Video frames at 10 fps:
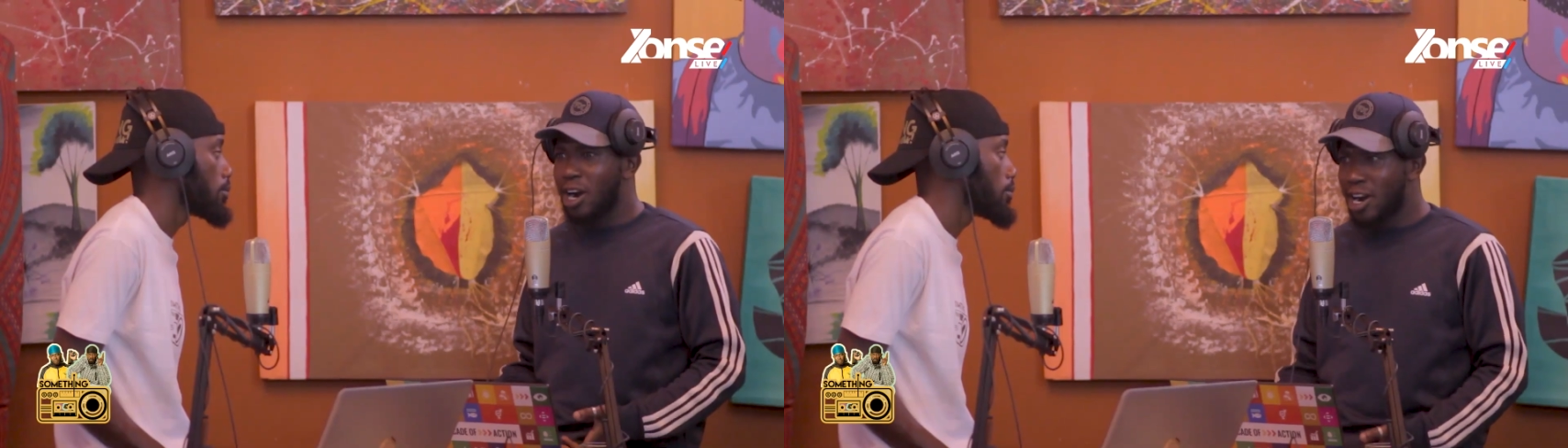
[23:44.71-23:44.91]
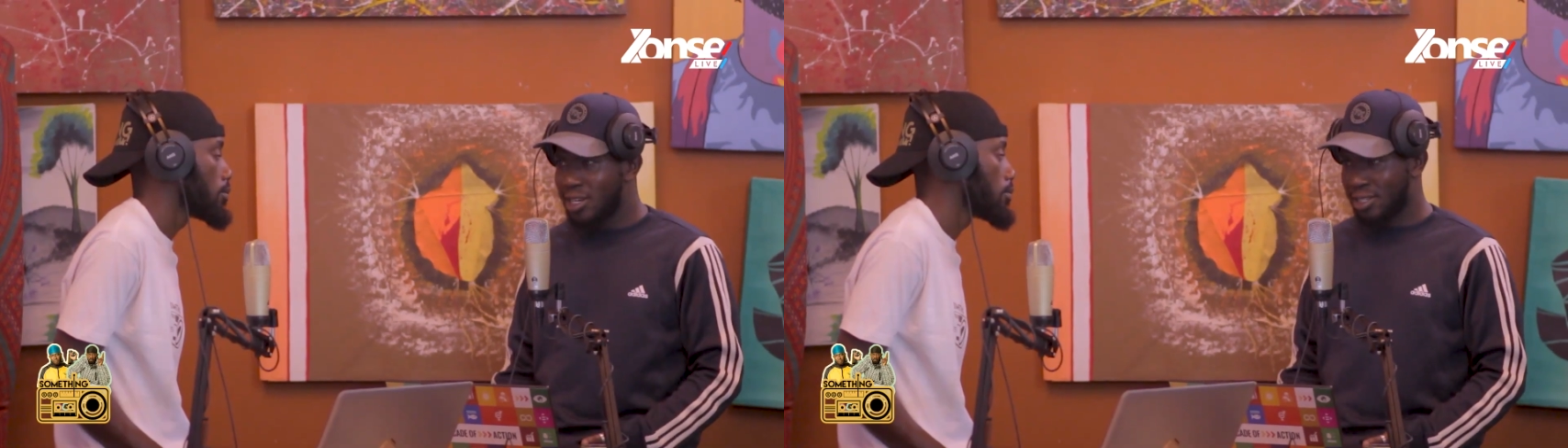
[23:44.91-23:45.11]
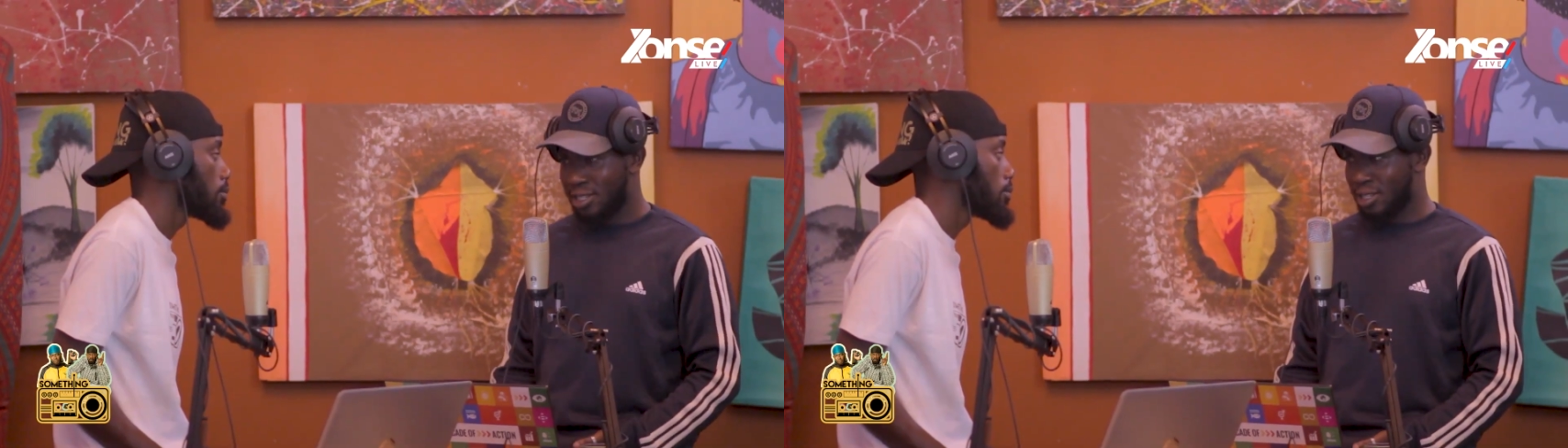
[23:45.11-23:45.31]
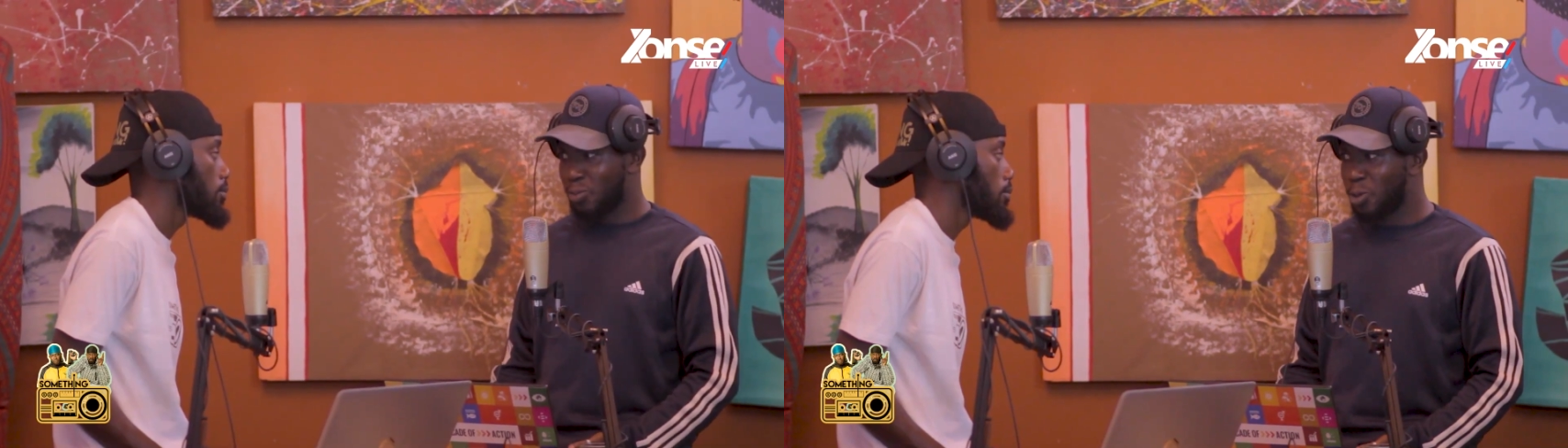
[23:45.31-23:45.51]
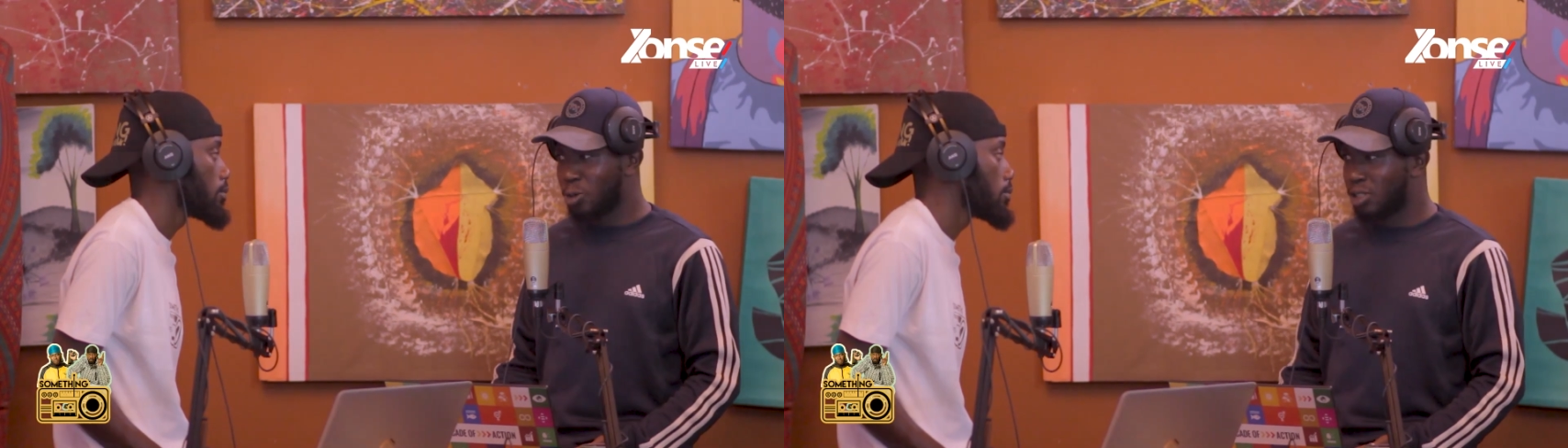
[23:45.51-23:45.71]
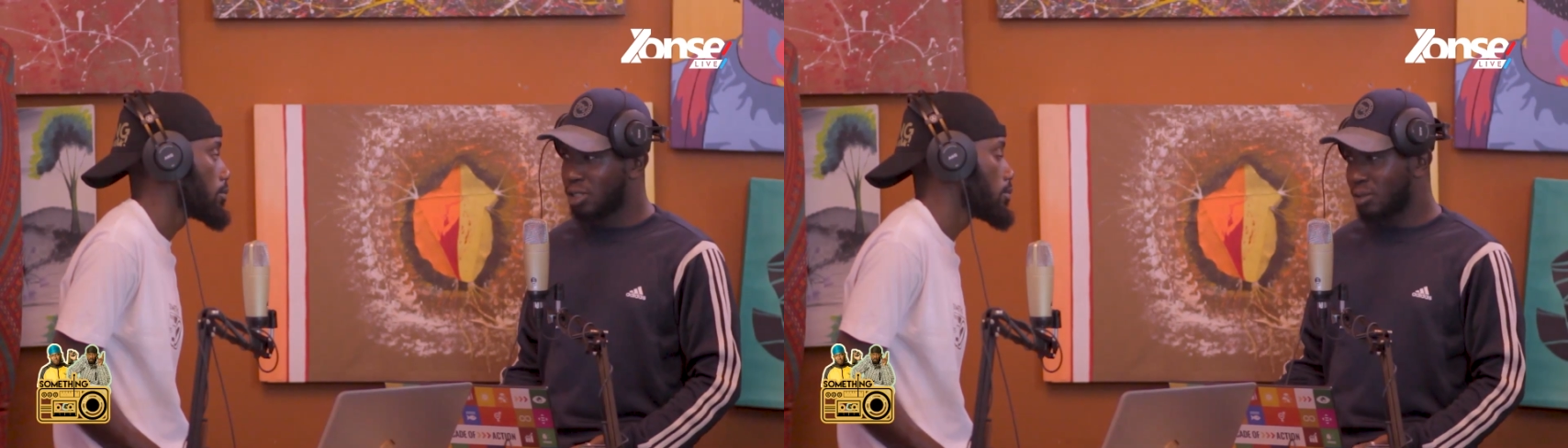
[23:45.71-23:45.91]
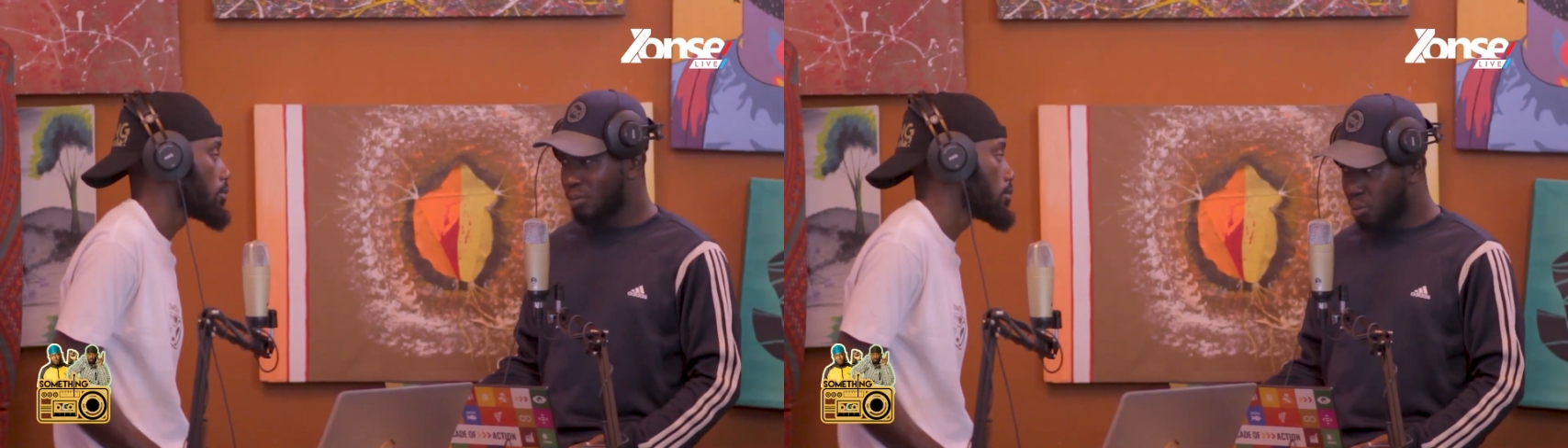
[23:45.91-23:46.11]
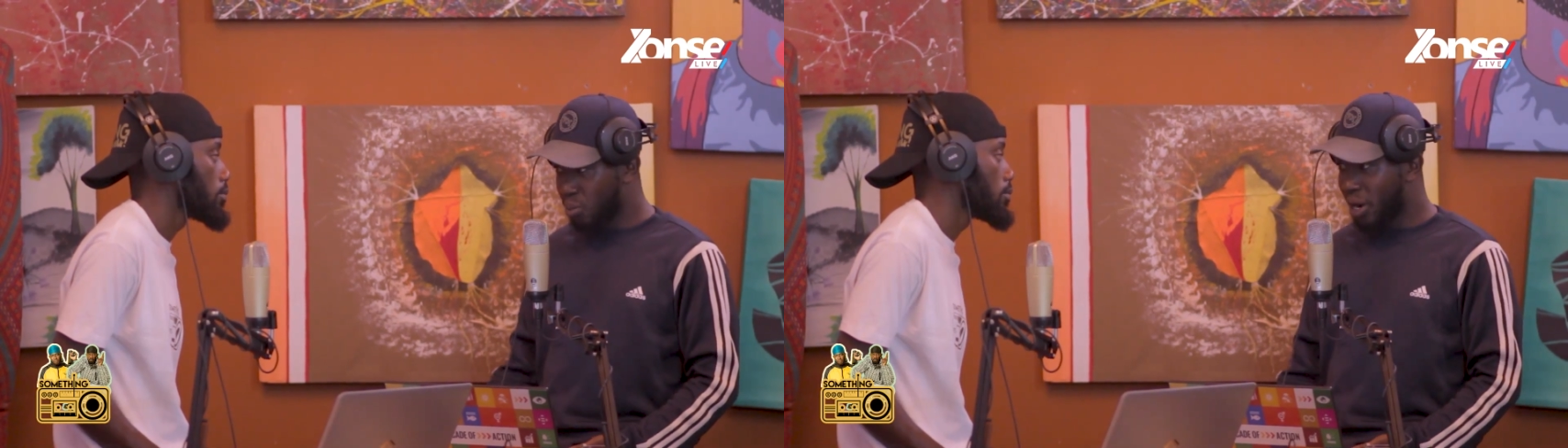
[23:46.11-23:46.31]
artists push
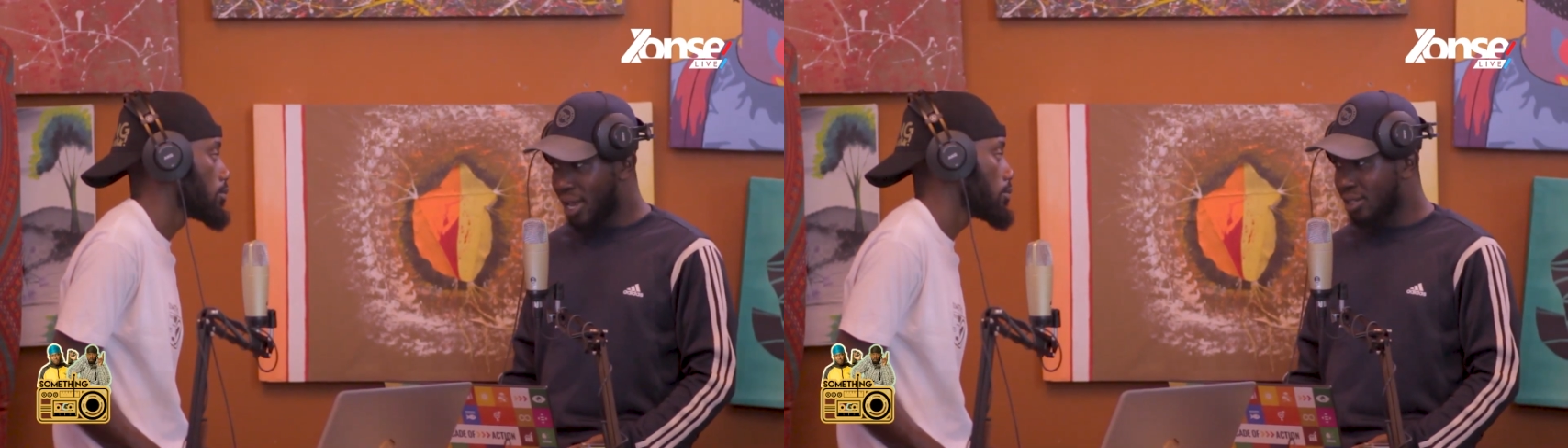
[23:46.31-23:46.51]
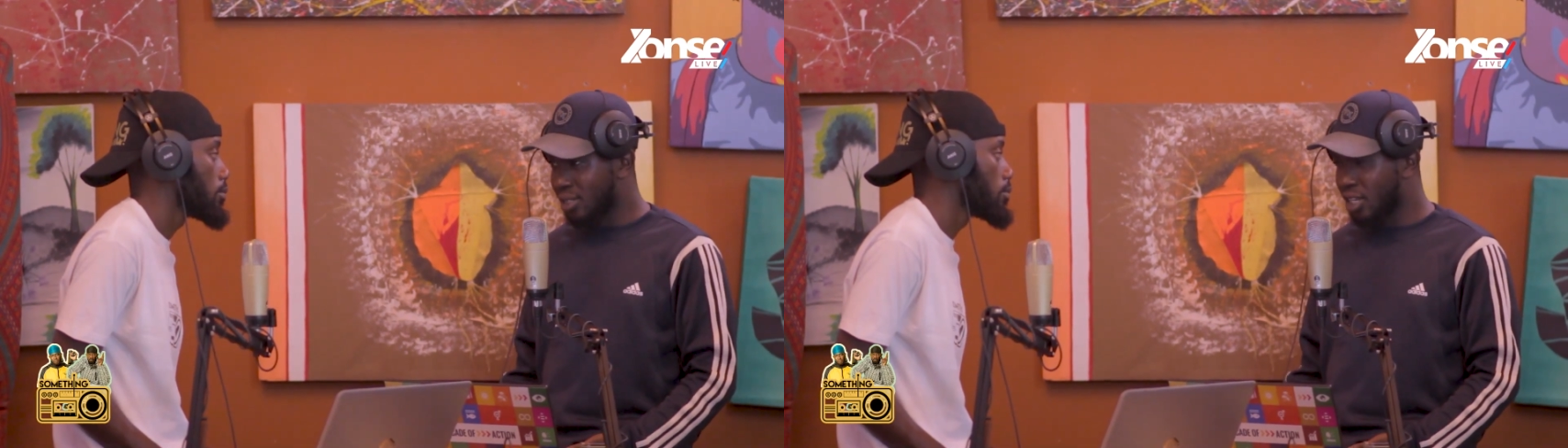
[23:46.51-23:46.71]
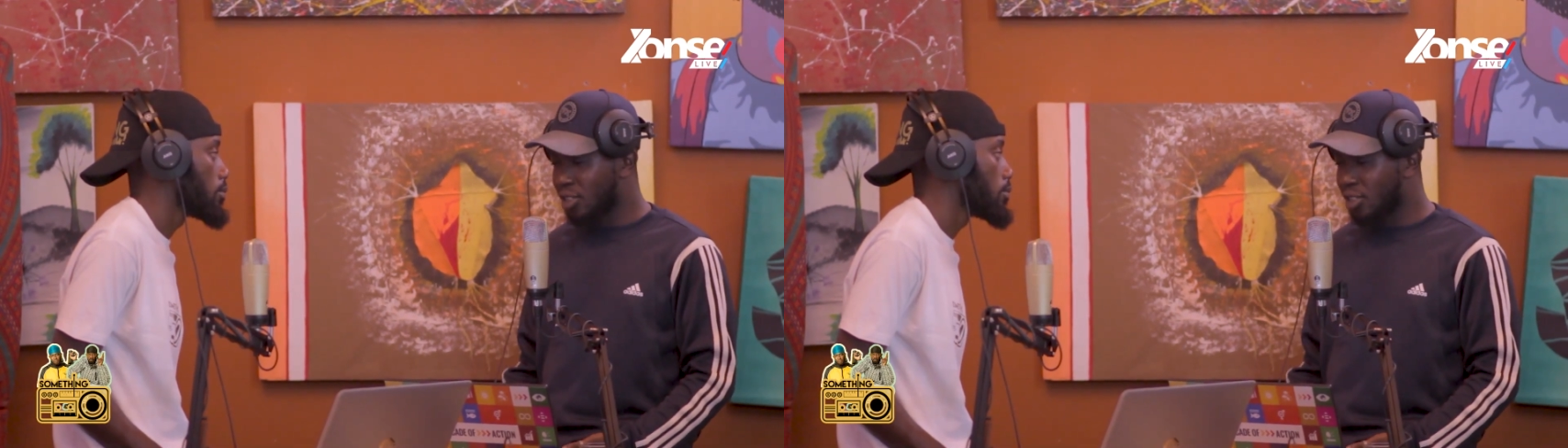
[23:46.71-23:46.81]
brands,